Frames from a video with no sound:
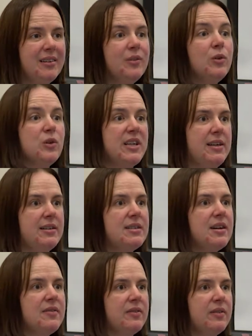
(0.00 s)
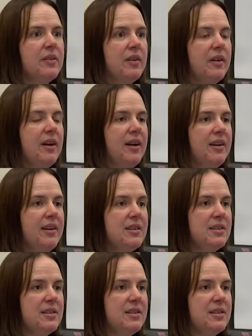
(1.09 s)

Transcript: Rotating staff? Okay.